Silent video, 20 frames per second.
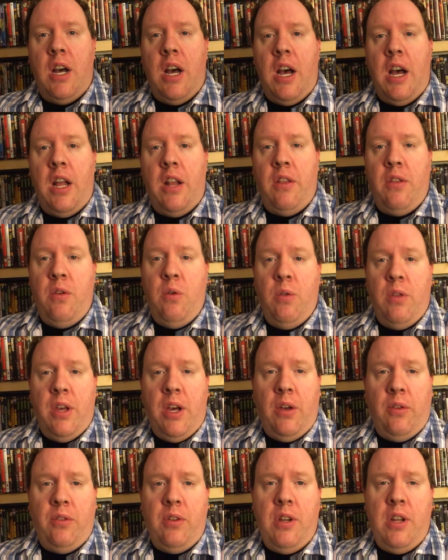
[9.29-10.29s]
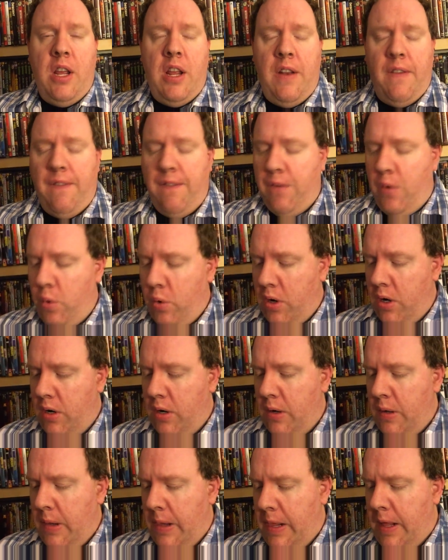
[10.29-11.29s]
on 2004